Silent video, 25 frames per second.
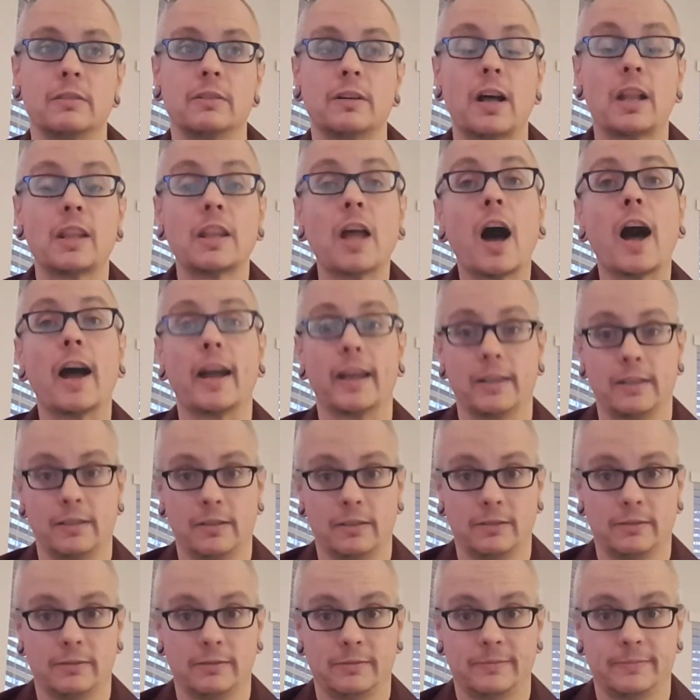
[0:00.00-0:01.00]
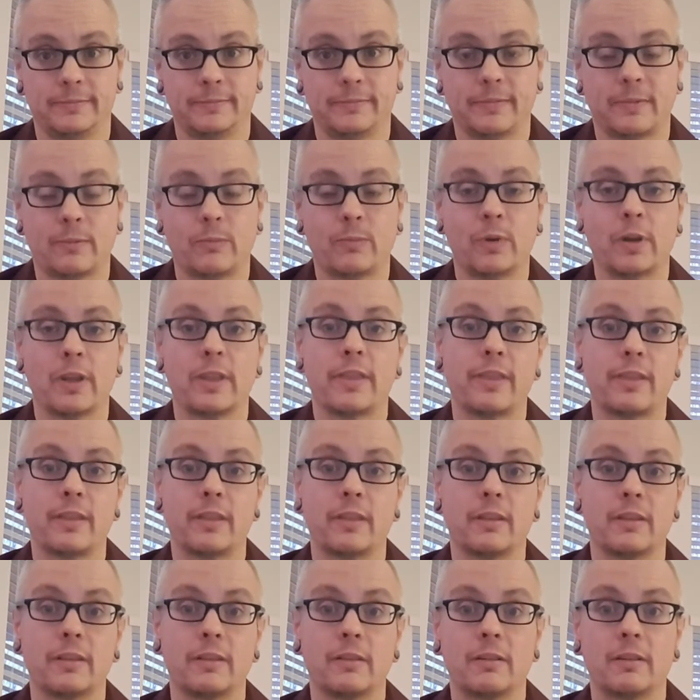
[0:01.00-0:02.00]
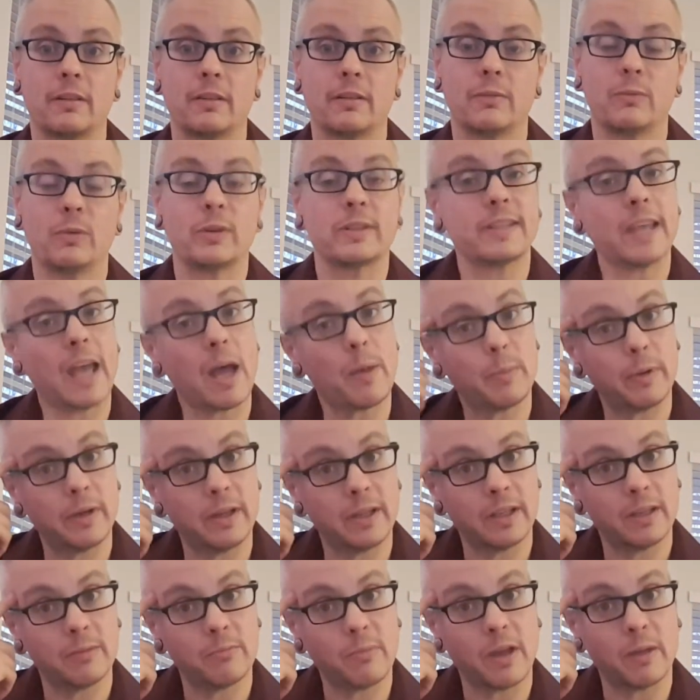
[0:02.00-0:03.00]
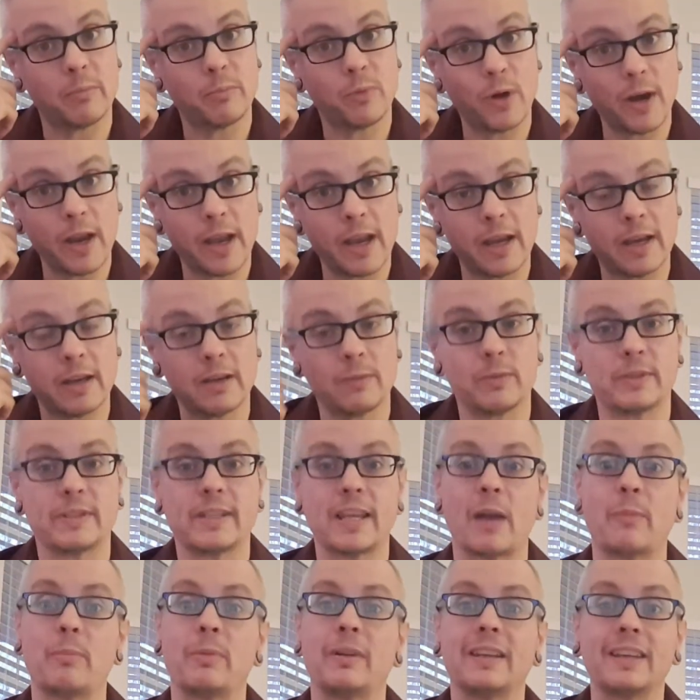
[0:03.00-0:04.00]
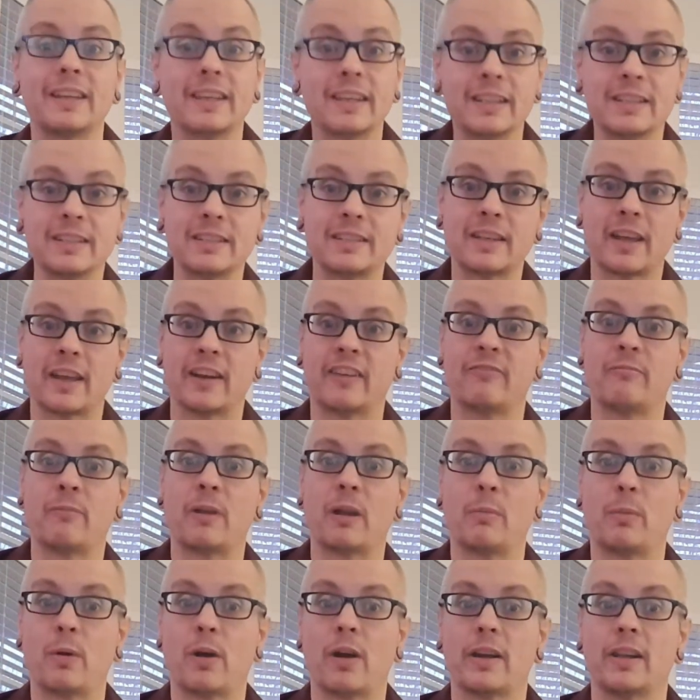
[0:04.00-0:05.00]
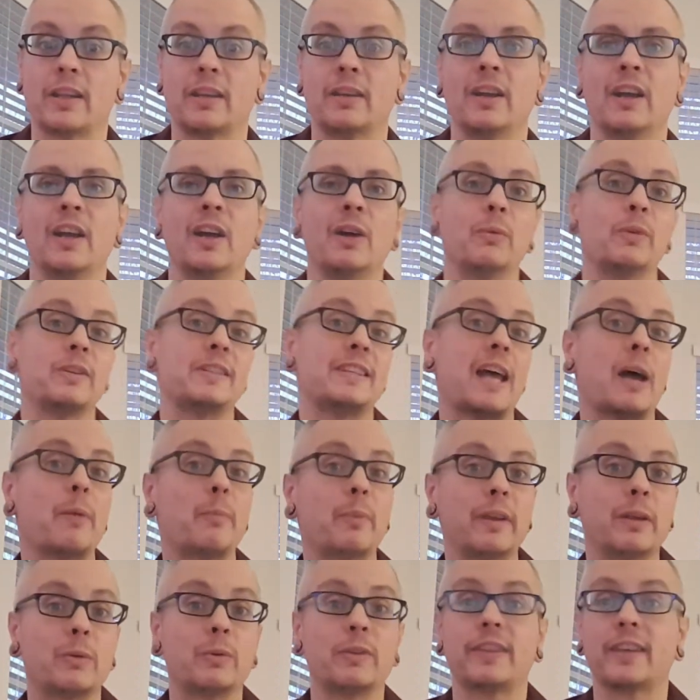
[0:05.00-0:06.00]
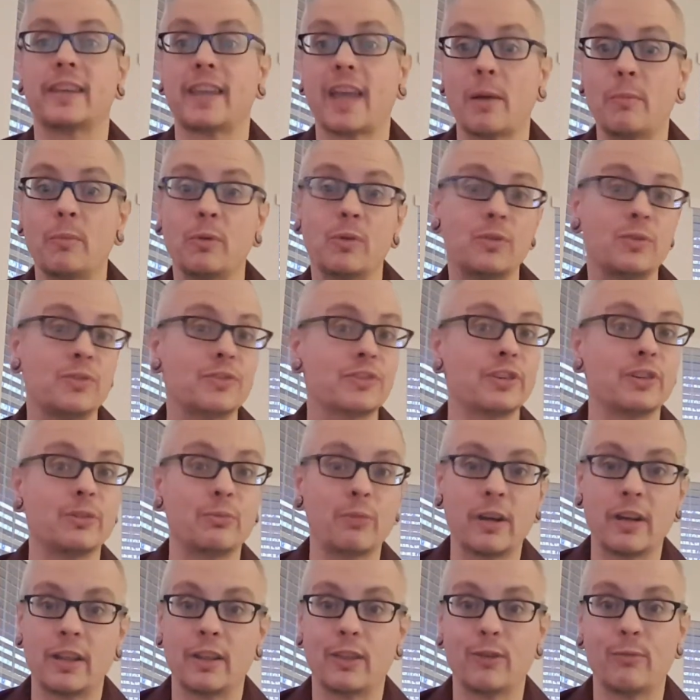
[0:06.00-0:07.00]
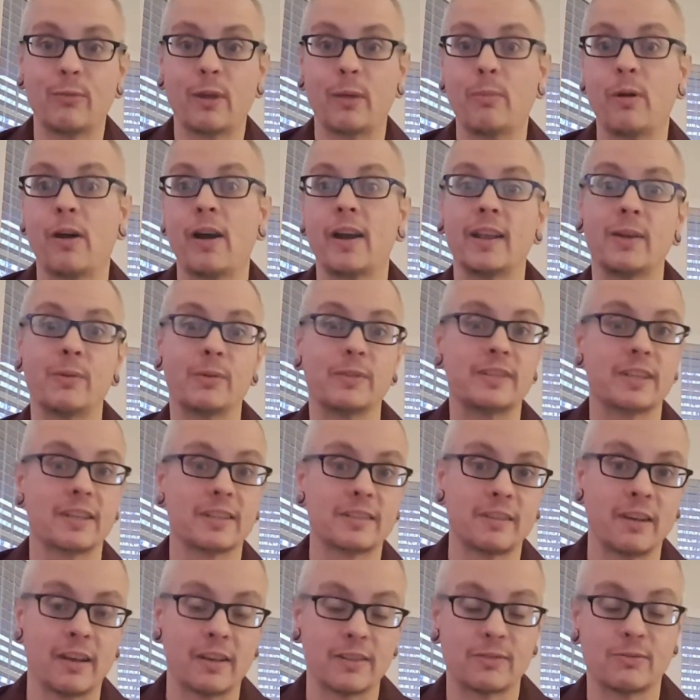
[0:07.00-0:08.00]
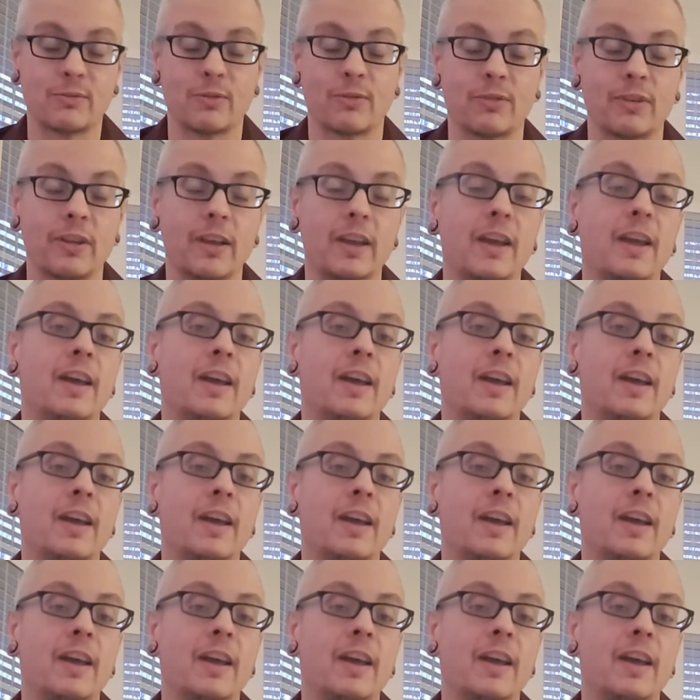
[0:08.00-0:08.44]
aligned with what's happening in my brain, what's happening inside of my body, what's happening with the chemicals that are running through my body with testosterone